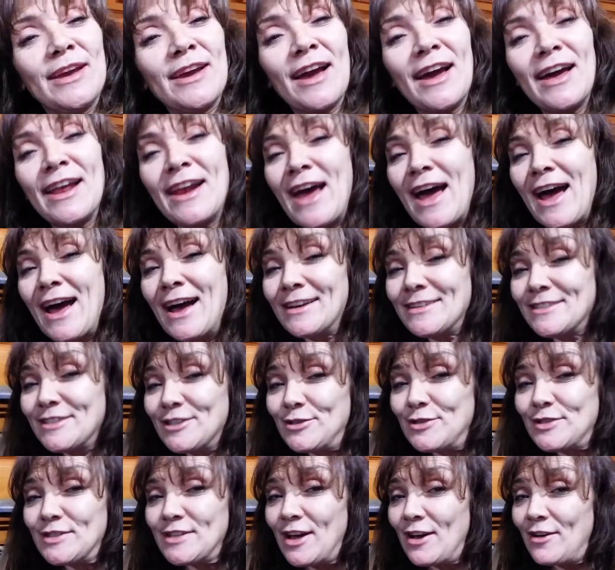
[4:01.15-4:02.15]
kind of ask
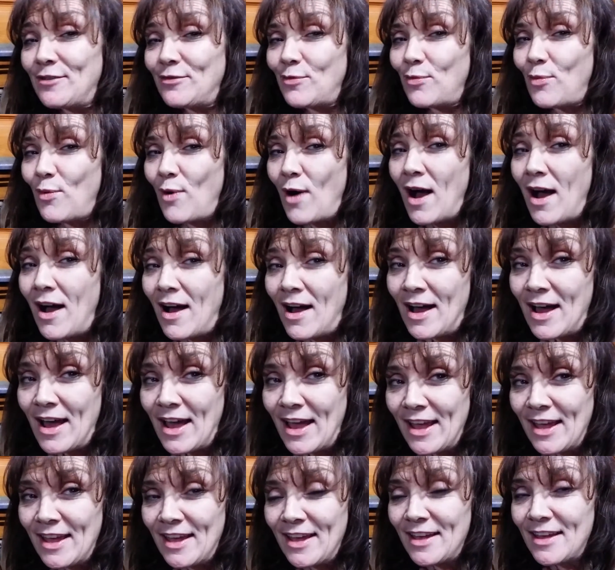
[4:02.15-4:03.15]
yourself
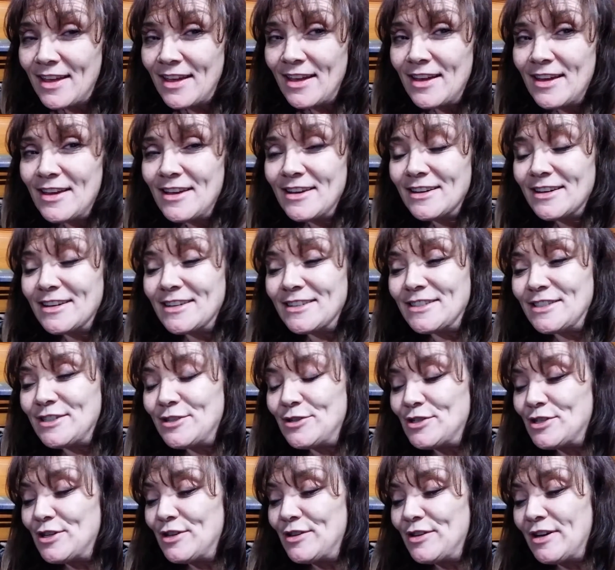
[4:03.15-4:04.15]
why, because
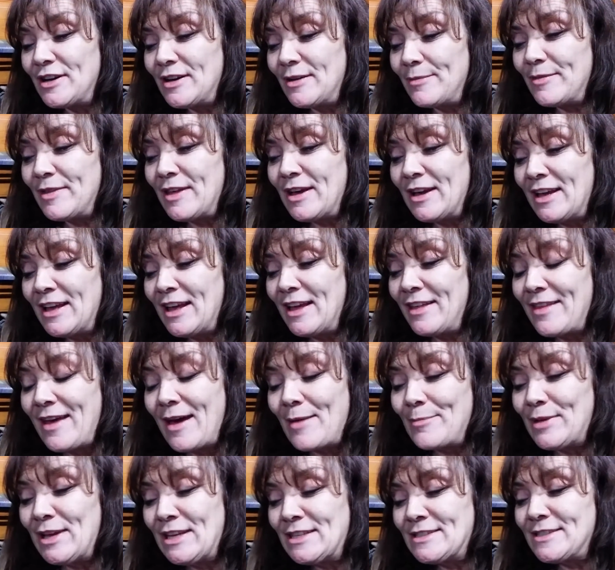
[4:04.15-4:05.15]
usually that, again,
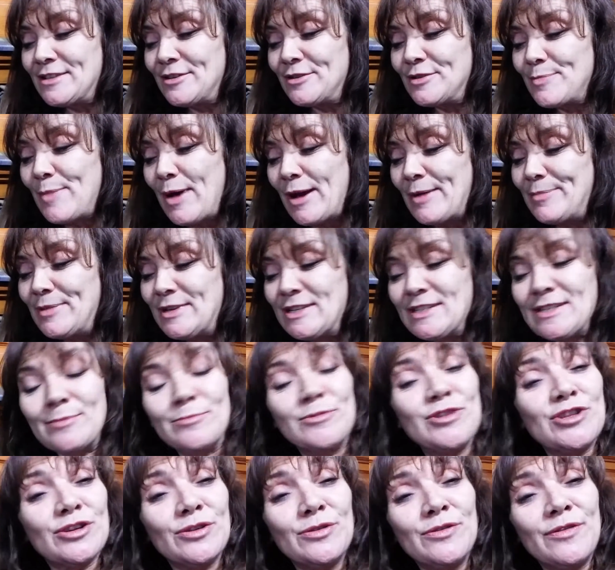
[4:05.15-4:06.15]
that means there might be some
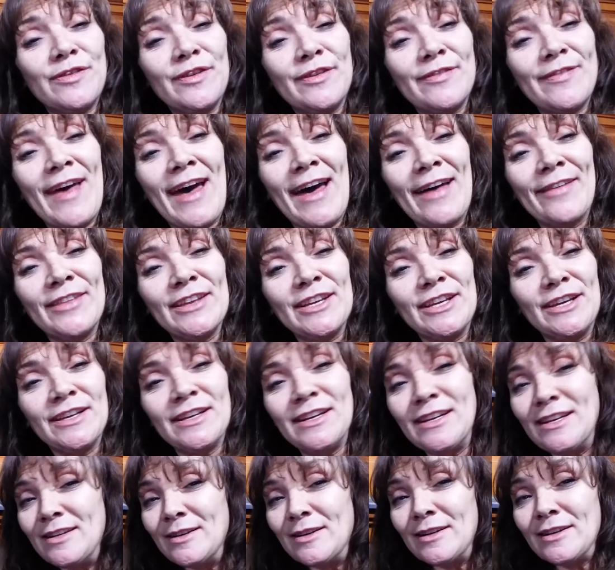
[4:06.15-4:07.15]
truth in that that you
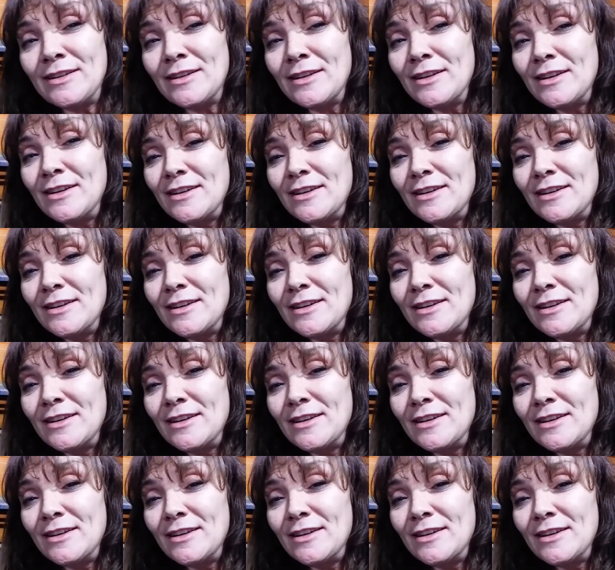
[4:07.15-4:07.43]
need to,